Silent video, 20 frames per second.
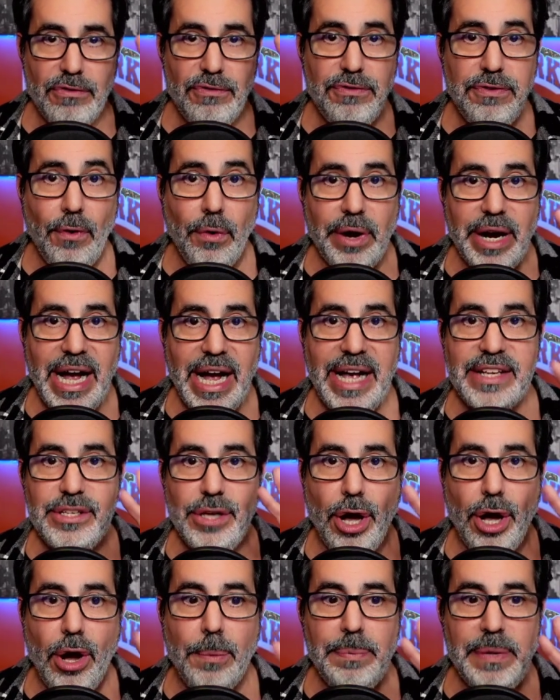4 guys
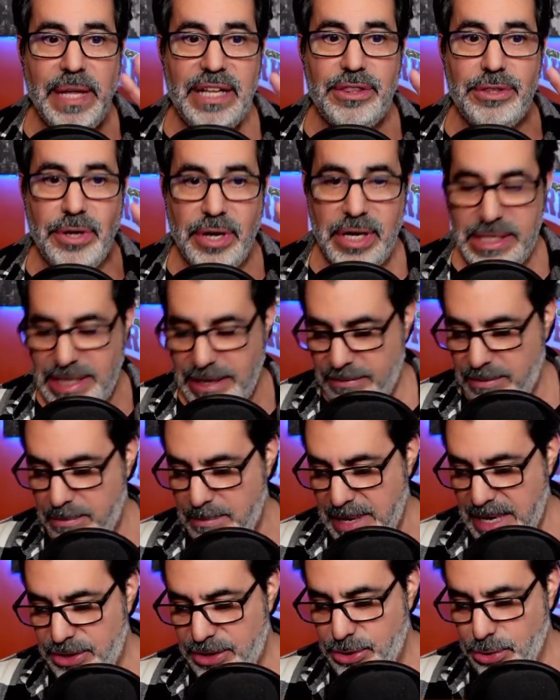all played 37
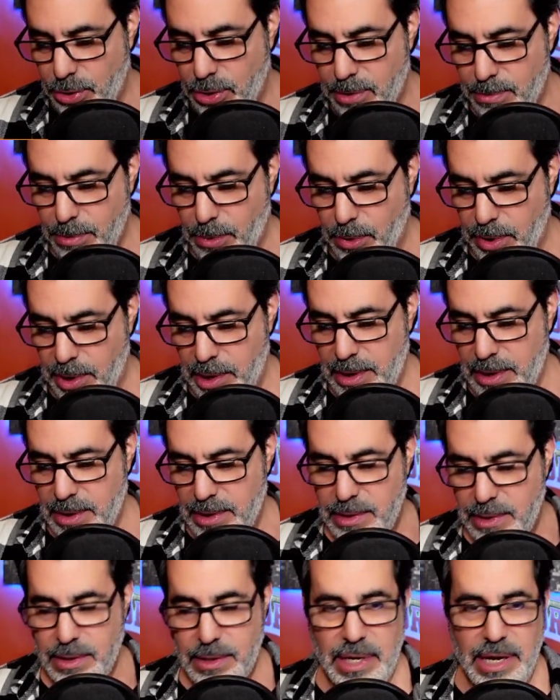minutes or more.
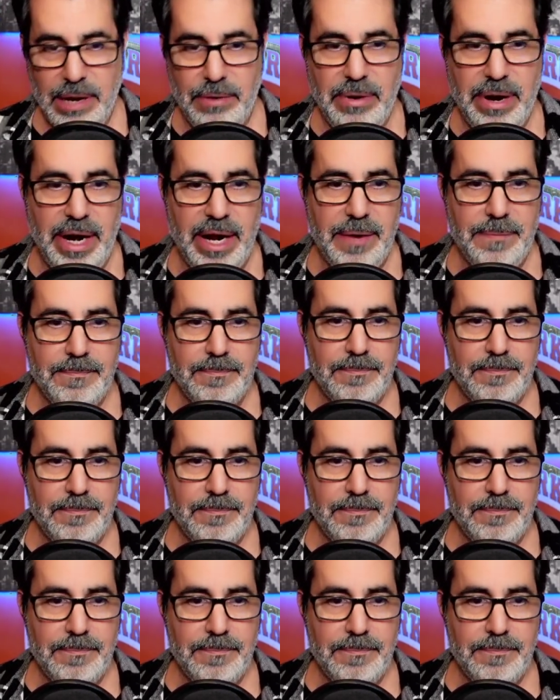Get ready.